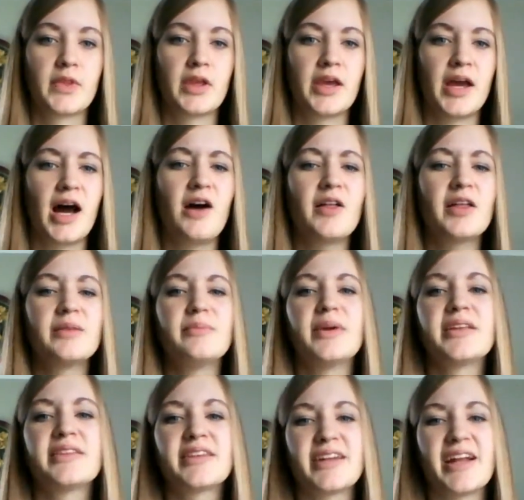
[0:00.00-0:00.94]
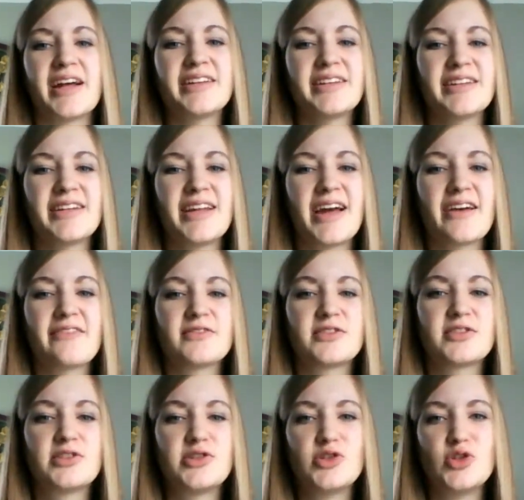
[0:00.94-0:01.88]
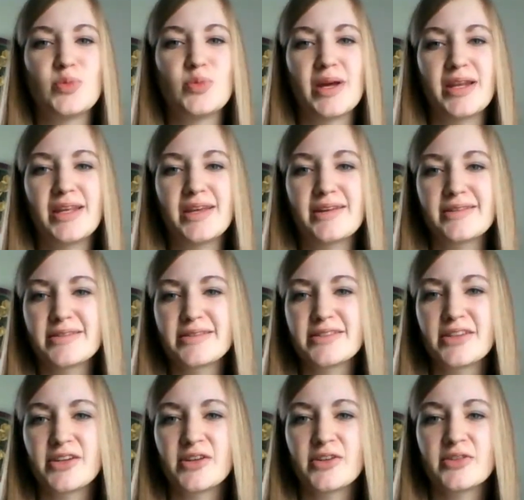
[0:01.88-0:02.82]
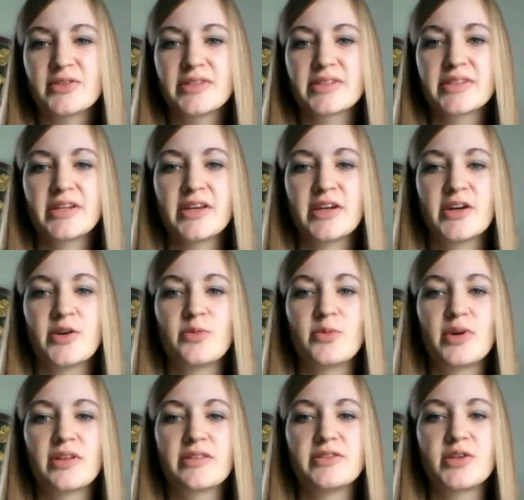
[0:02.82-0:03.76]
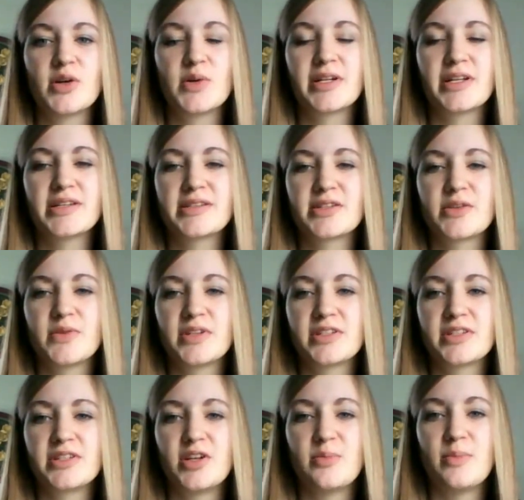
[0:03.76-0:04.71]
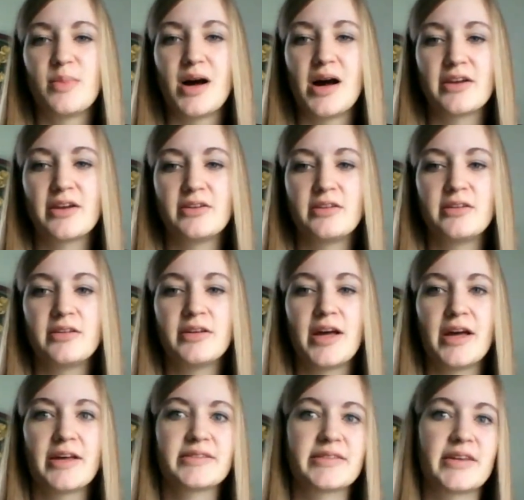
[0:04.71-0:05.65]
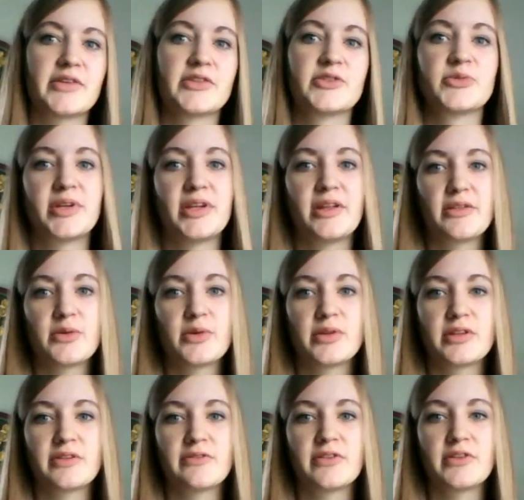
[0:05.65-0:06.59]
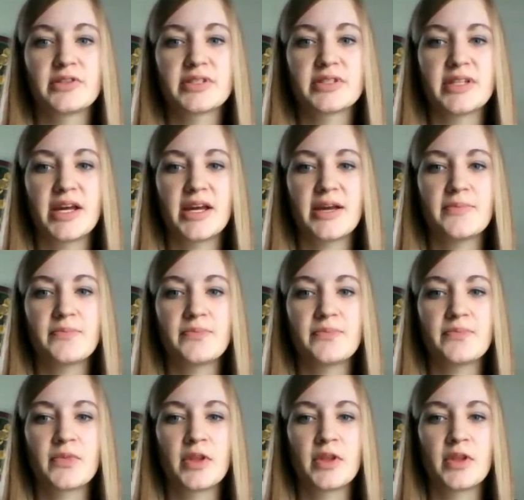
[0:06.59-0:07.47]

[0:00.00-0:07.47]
I'll admit that I didn't have too many concerns with Doherty's original model as I was reading through it the first time,